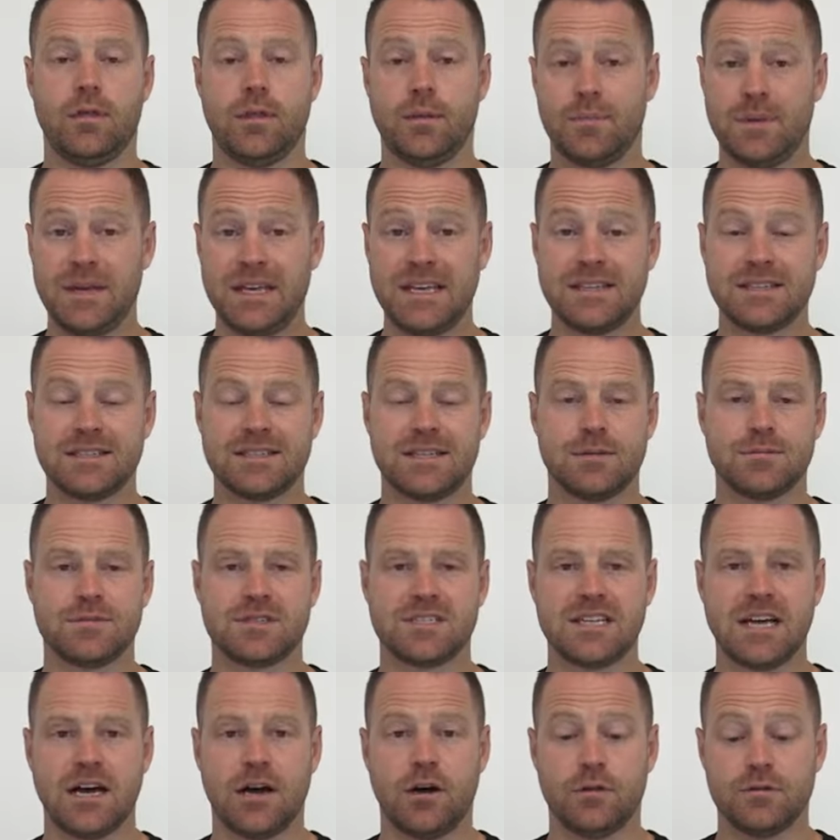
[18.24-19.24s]
beans
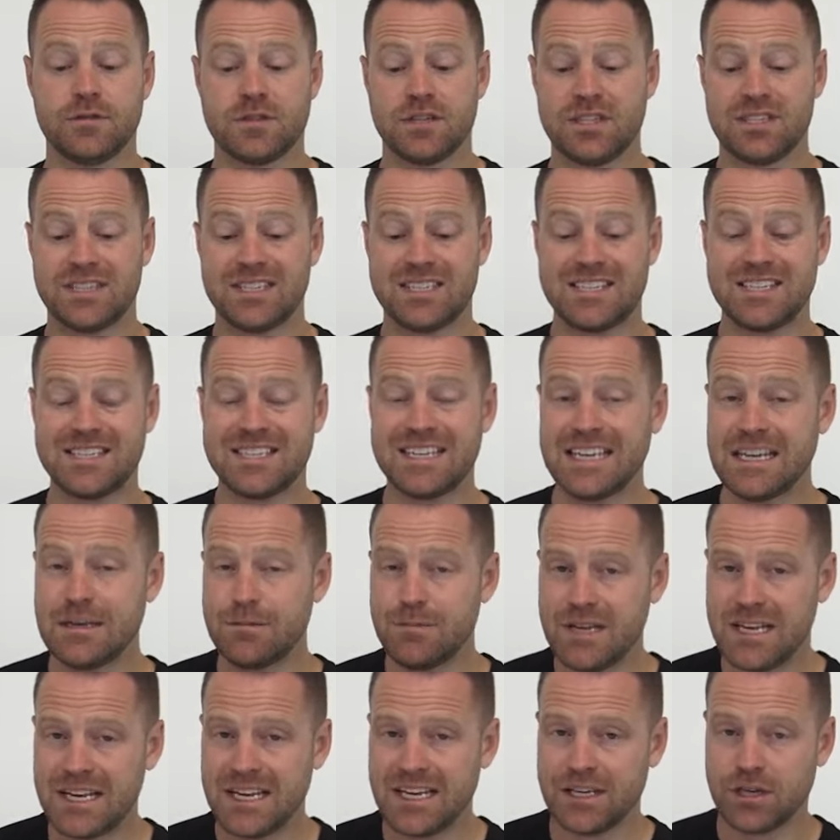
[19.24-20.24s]
themselves.
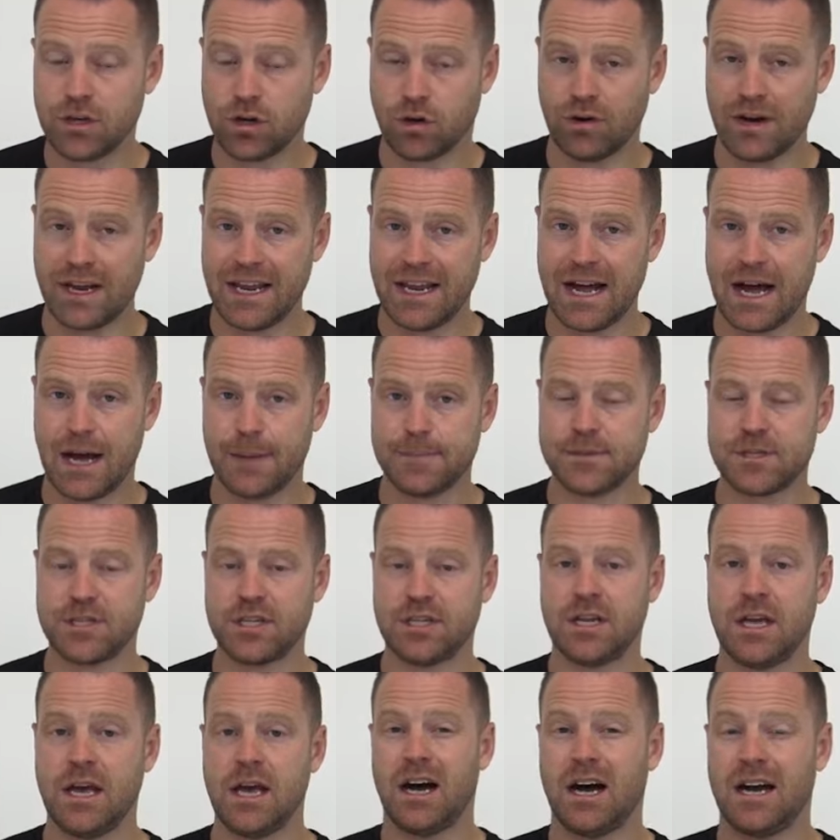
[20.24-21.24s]
Steaming it, great
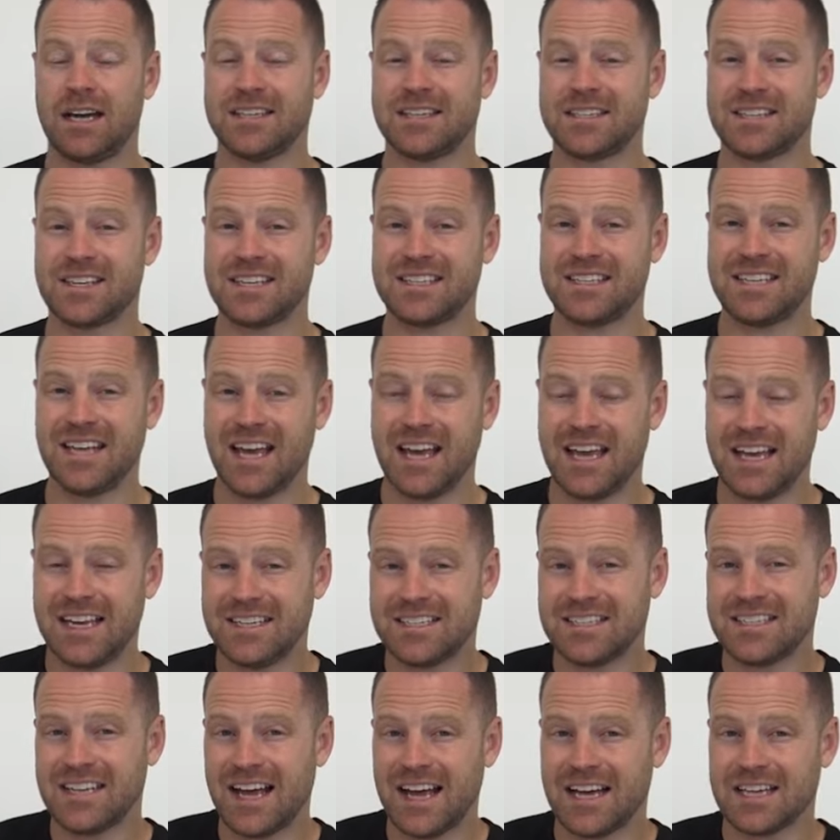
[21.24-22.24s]
option. It doesn't
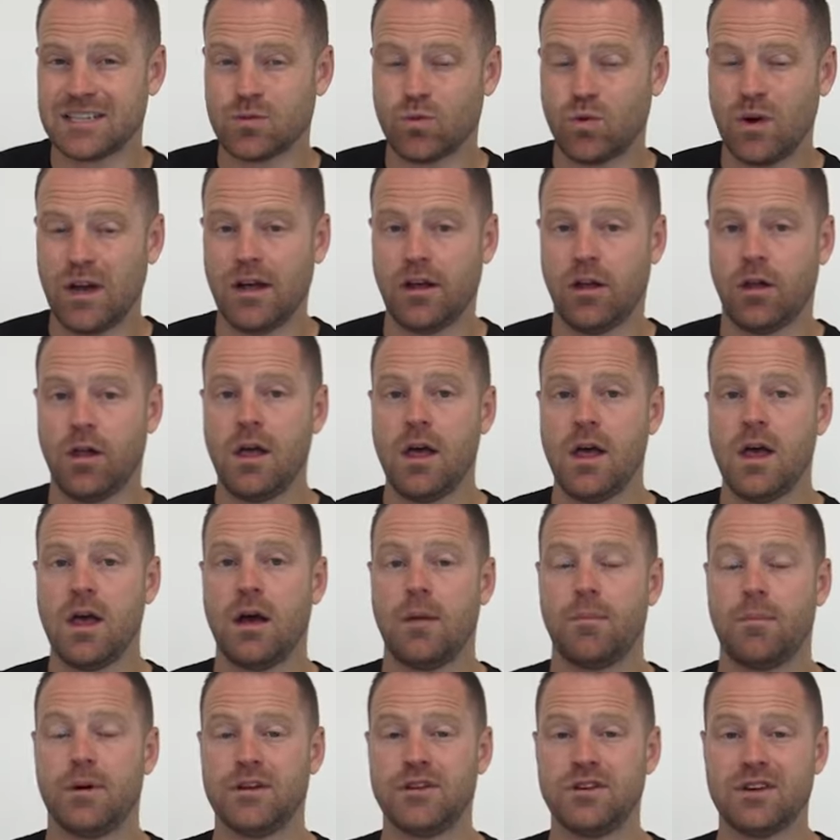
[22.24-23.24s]
taste as well,
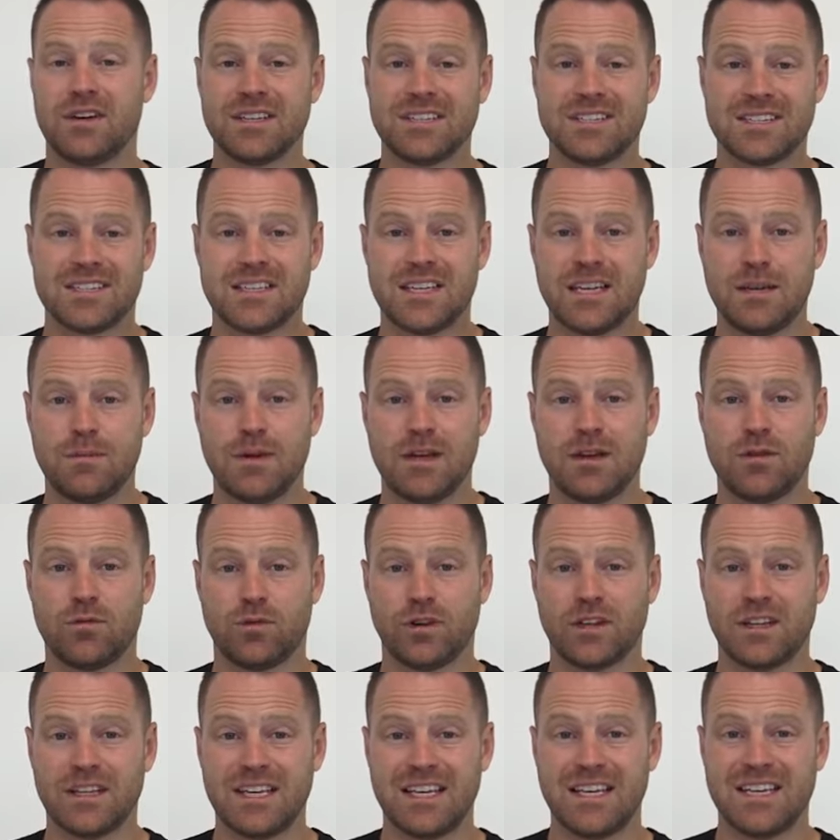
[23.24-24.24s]
but you could steam it
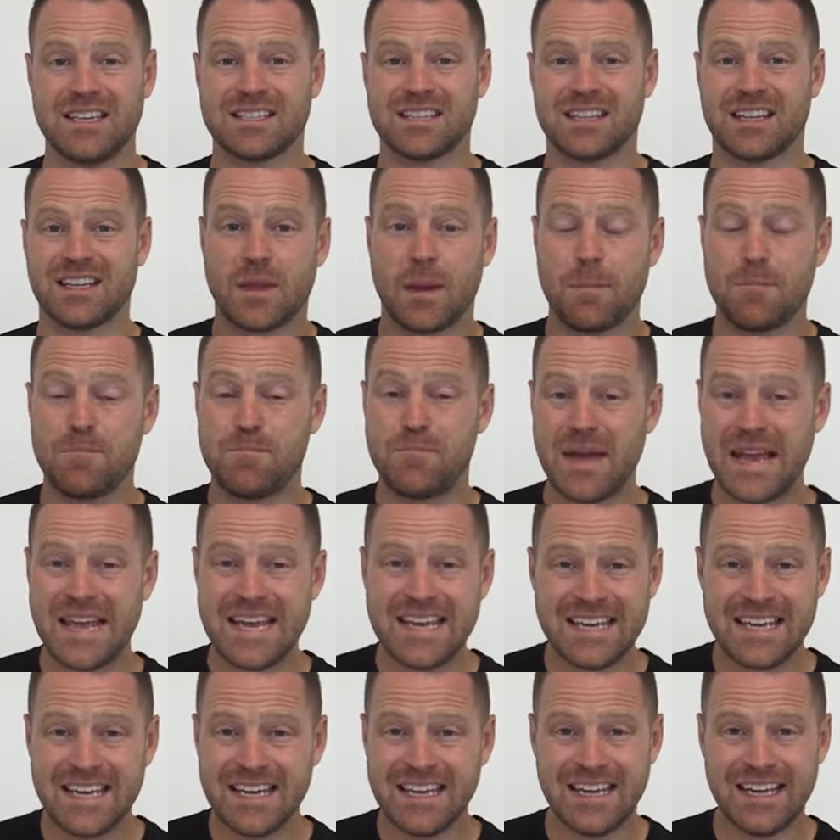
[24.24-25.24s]
really easily.
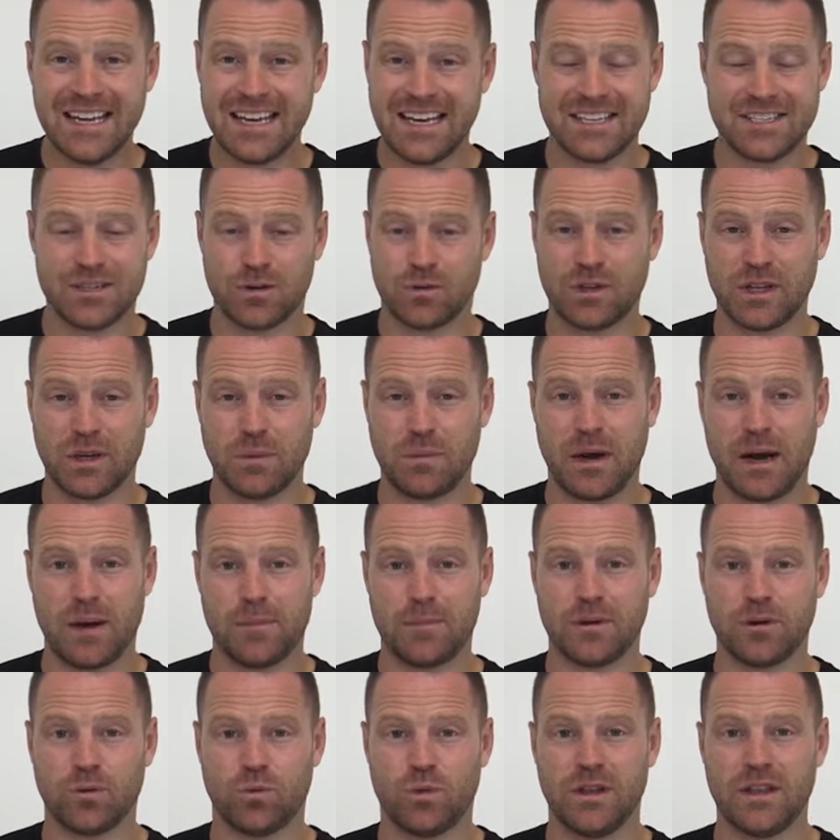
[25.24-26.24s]
Baking it is a really
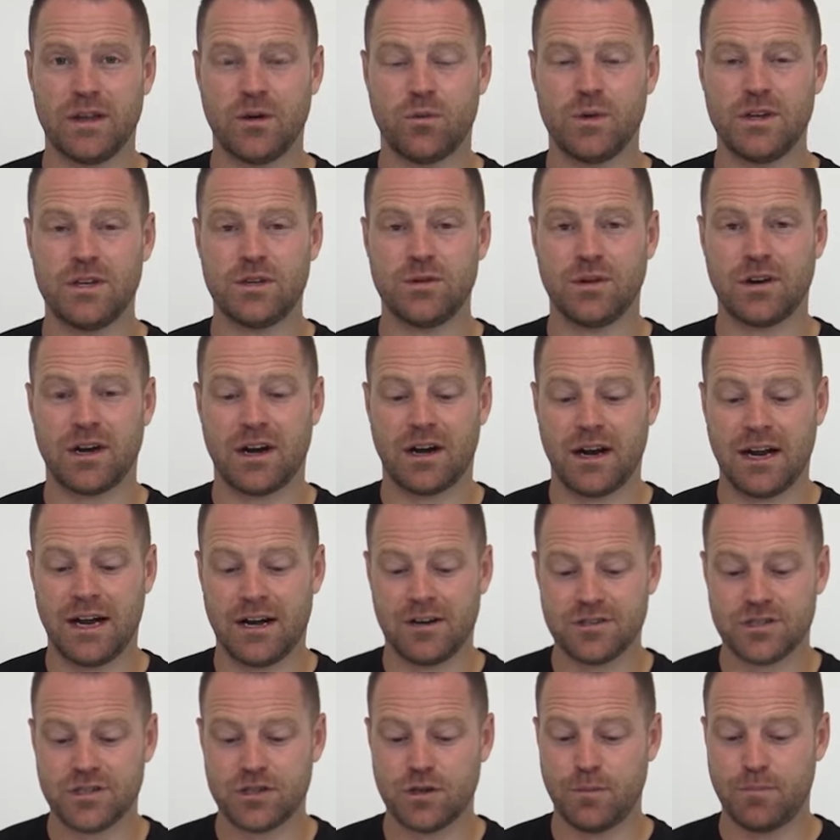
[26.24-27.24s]
popular one that we do at our
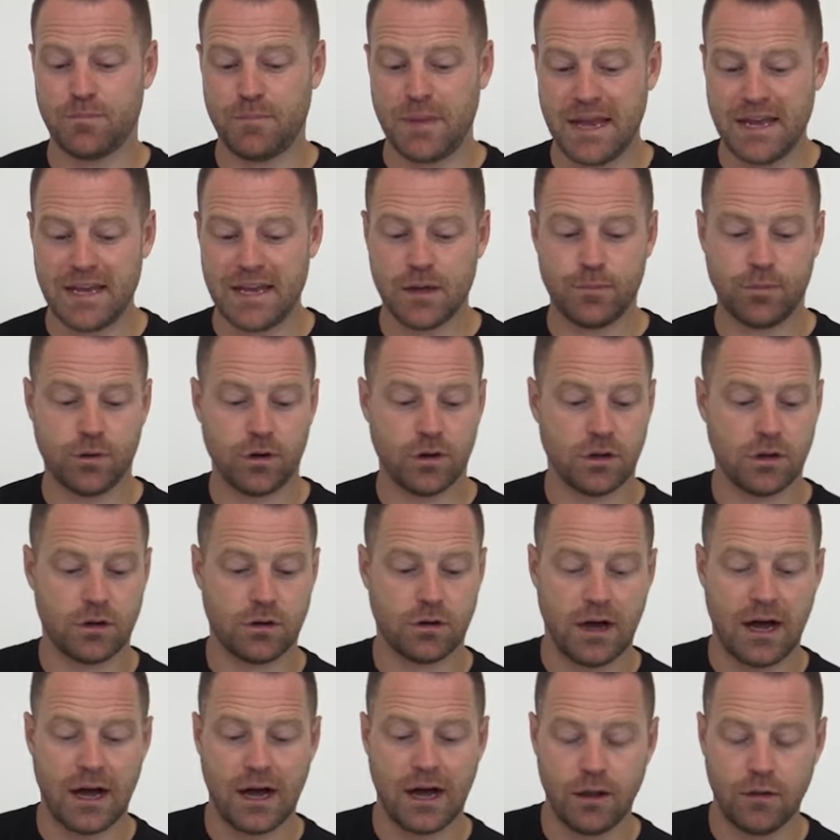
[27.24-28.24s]
house. You bake it, put a
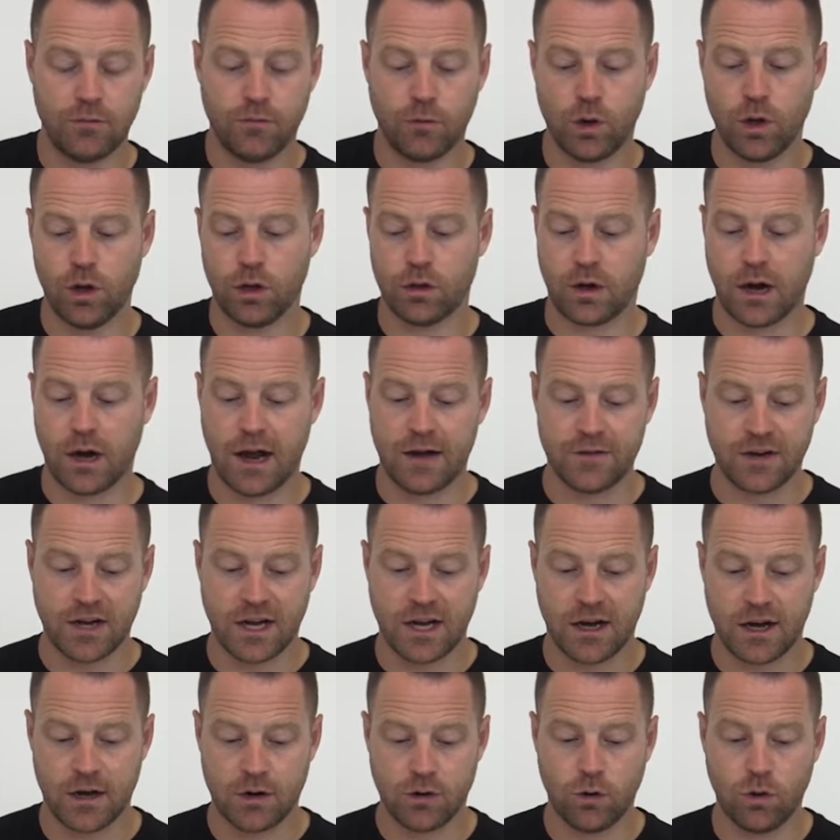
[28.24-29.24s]
little olive oil or
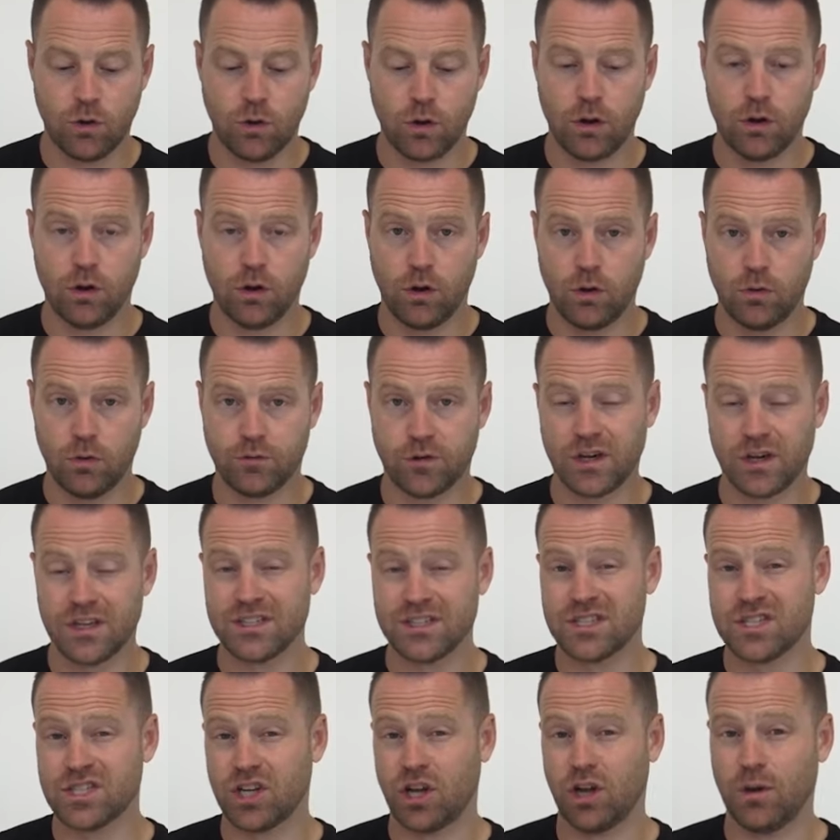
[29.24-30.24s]
avocado oil over it,
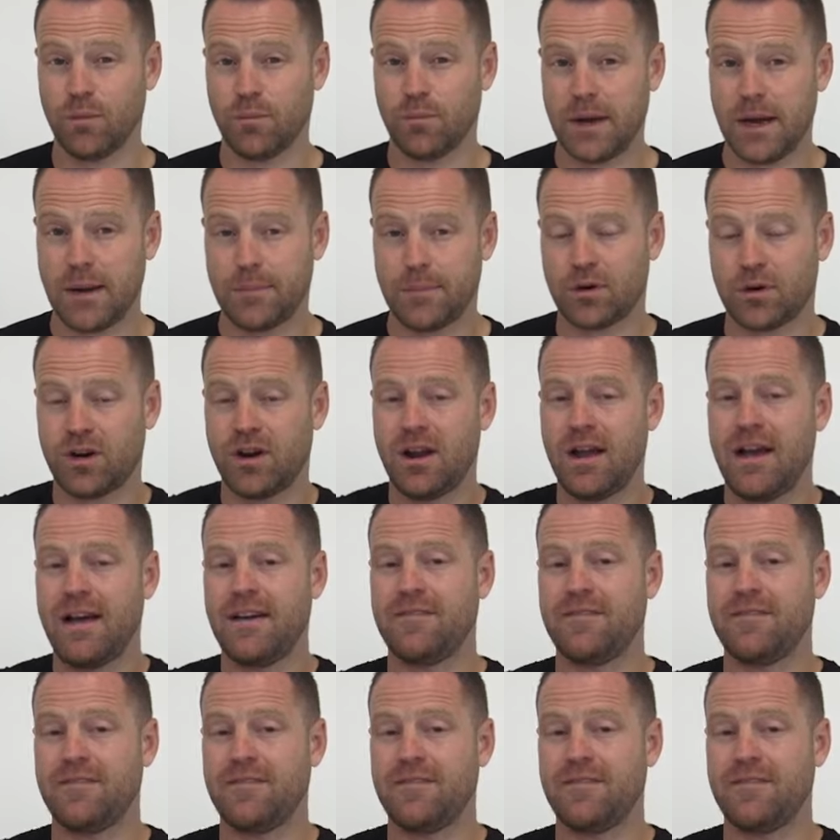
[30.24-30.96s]
salt and pepper.